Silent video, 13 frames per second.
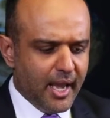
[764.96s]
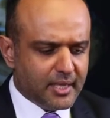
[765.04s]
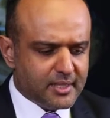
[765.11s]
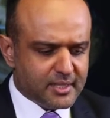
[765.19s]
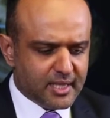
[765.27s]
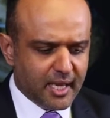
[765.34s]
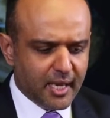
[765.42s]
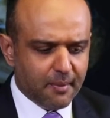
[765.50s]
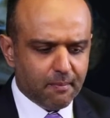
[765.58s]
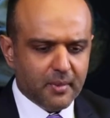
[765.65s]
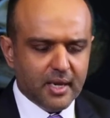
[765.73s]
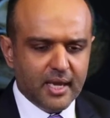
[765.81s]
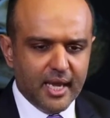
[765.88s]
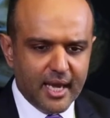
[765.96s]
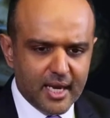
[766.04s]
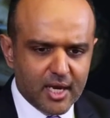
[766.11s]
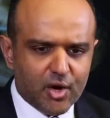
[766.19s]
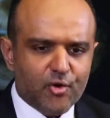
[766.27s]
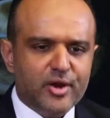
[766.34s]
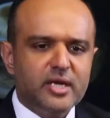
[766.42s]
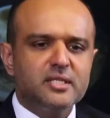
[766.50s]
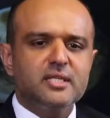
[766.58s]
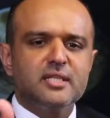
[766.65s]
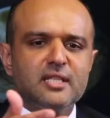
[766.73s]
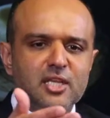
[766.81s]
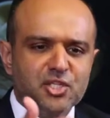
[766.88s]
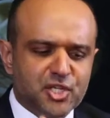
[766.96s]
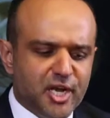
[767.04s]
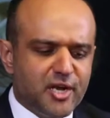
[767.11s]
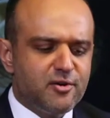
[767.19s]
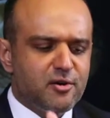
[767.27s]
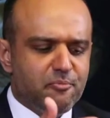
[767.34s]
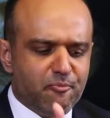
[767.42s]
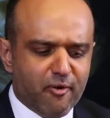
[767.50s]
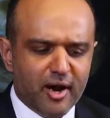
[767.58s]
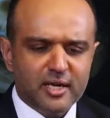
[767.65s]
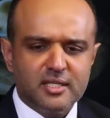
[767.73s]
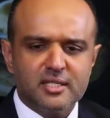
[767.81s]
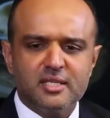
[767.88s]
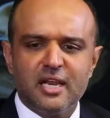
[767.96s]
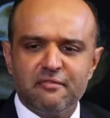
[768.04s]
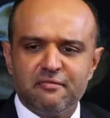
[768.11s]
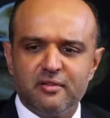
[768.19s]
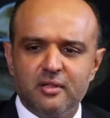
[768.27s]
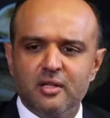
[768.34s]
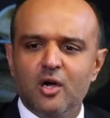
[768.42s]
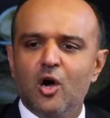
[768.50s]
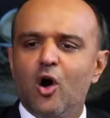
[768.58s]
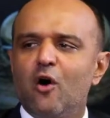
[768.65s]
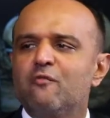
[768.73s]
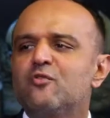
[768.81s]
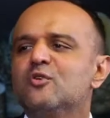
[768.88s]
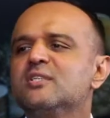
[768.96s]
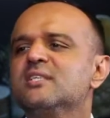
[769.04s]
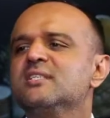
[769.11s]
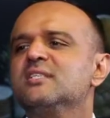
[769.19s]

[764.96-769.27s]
it's the increase in the general price level of goods